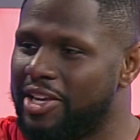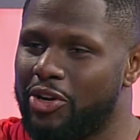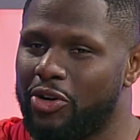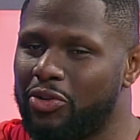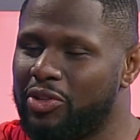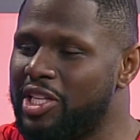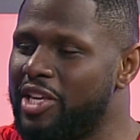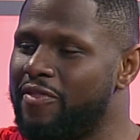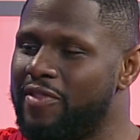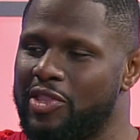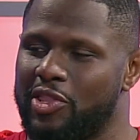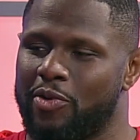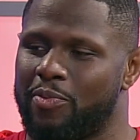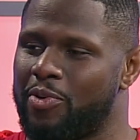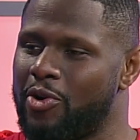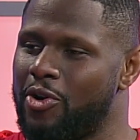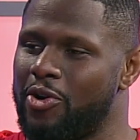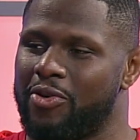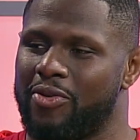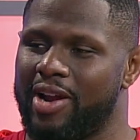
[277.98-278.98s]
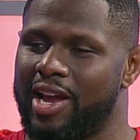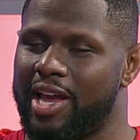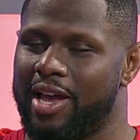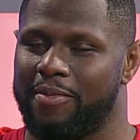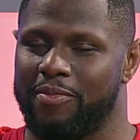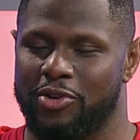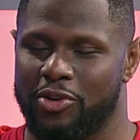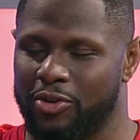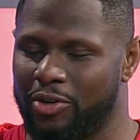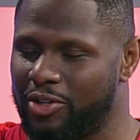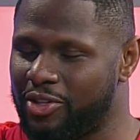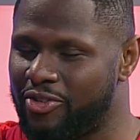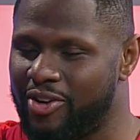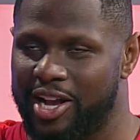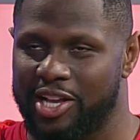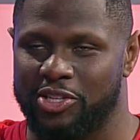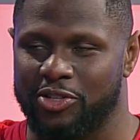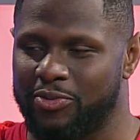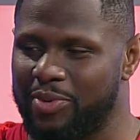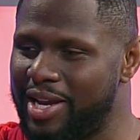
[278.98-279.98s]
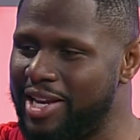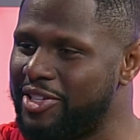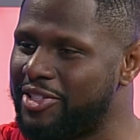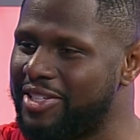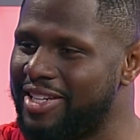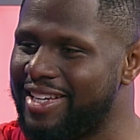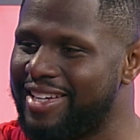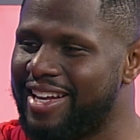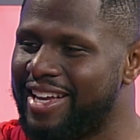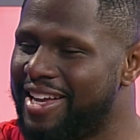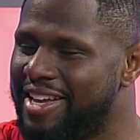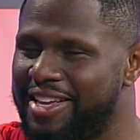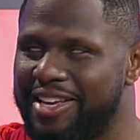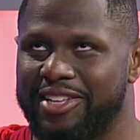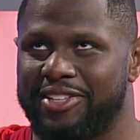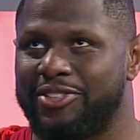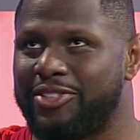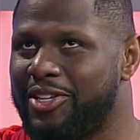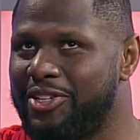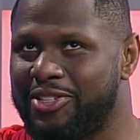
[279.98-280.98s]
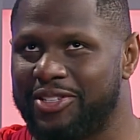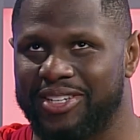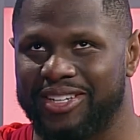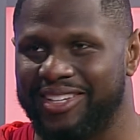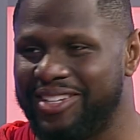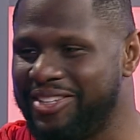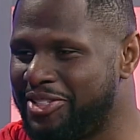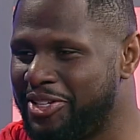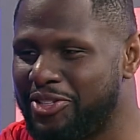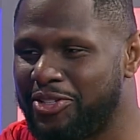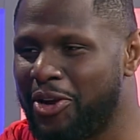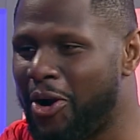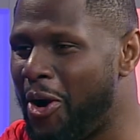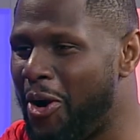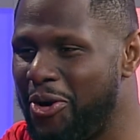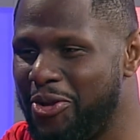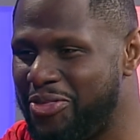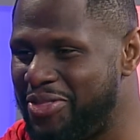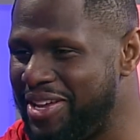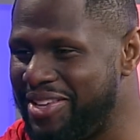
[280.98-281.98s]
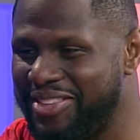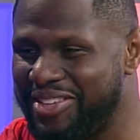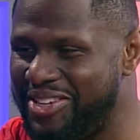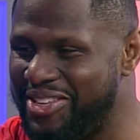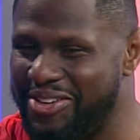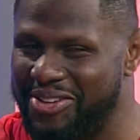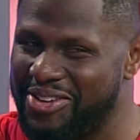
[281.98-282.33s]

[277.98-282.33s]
leaving the program due to graduation. It's such a hard thing to do.